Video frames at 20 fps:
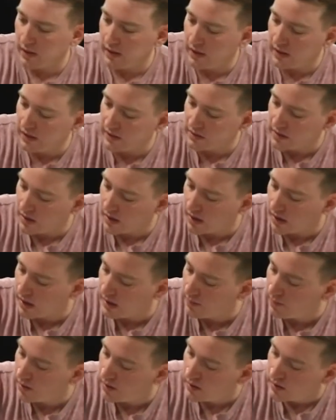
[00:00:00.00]

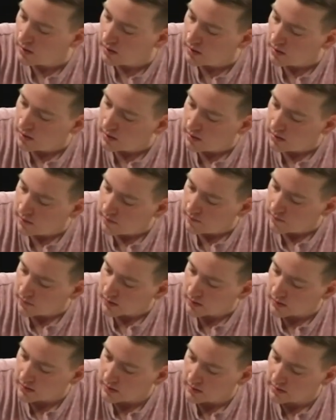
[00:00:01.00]
anytime
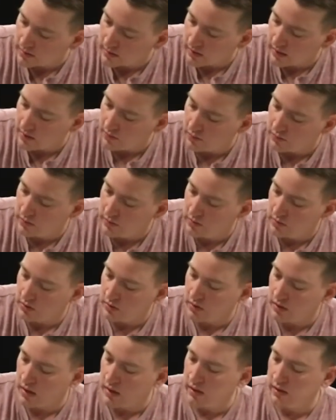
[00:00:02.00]
this light would
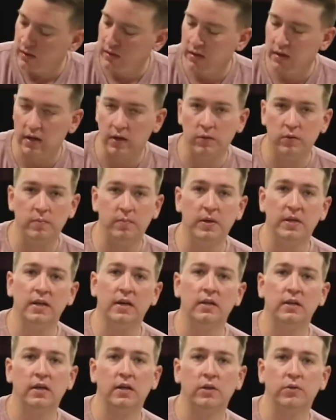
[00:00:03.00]
turn on, it would be
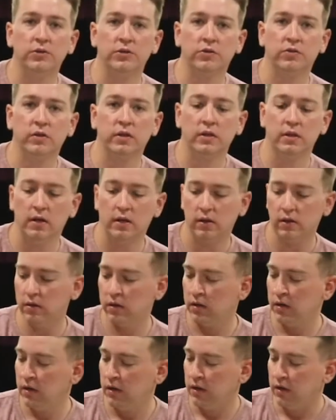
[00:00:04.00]
that yellowish green color.
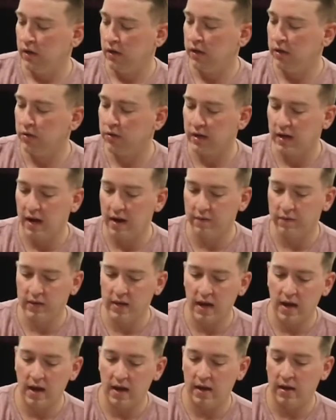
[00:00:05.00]
And you can have
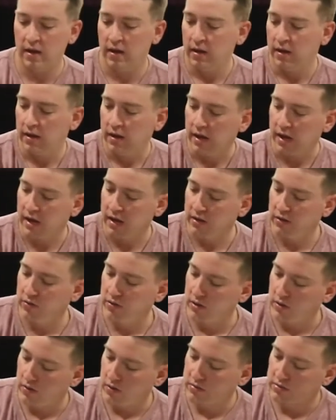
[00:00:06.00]
that, and you
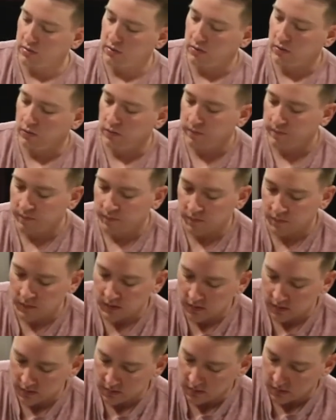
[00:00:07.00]
can also
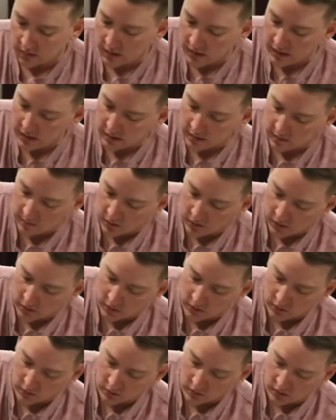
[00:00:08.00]
slide in the
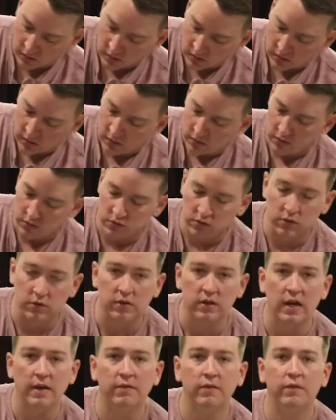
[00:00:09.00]
barn door, so you
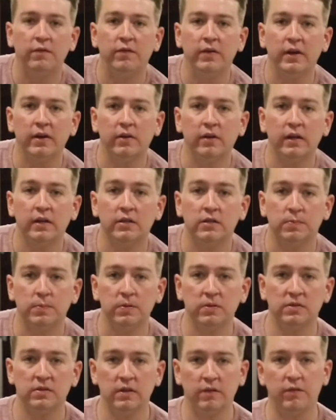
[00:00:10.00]
can have a very
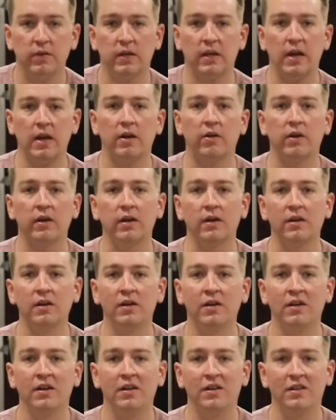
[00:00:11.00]
specific area
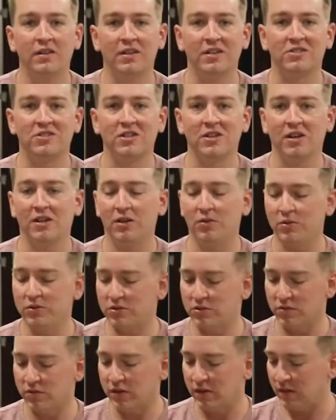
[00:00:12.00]
that's
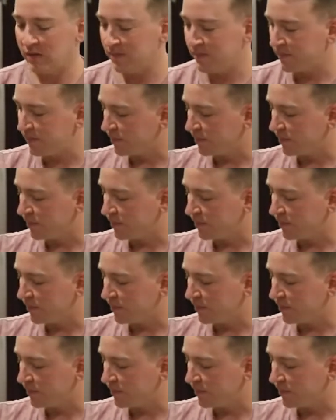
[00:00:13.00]
yellowish green.